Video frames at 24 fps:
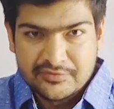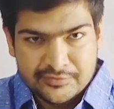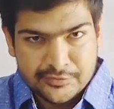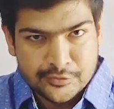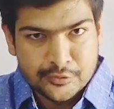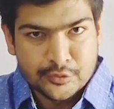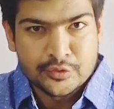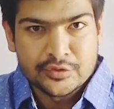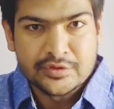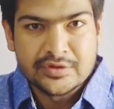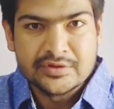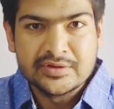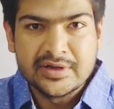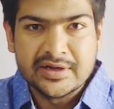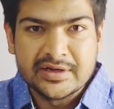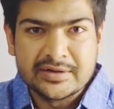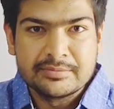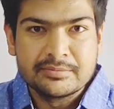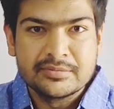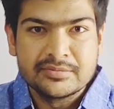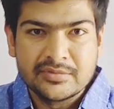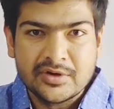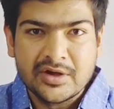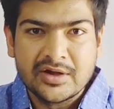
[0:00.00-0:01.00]

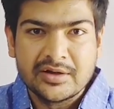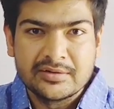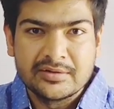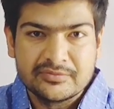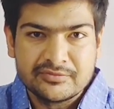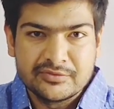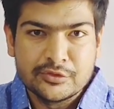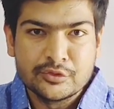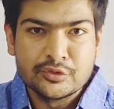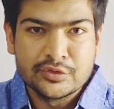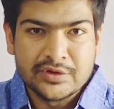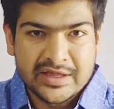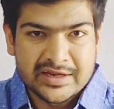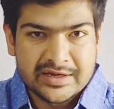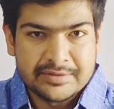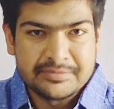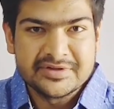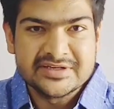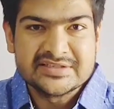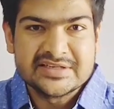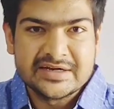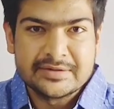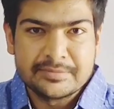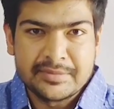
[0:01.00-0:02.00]
fluid
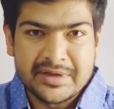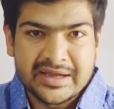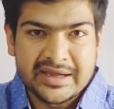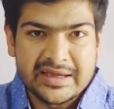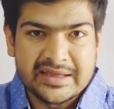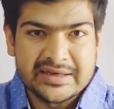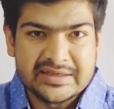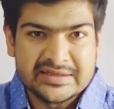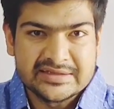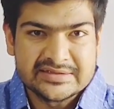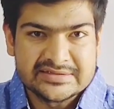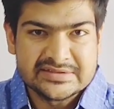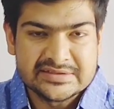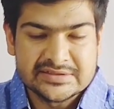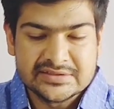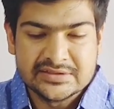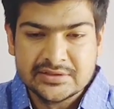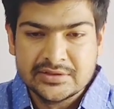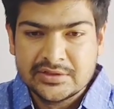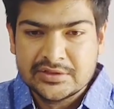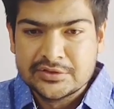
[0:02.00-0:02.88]
dynamics and mechanics.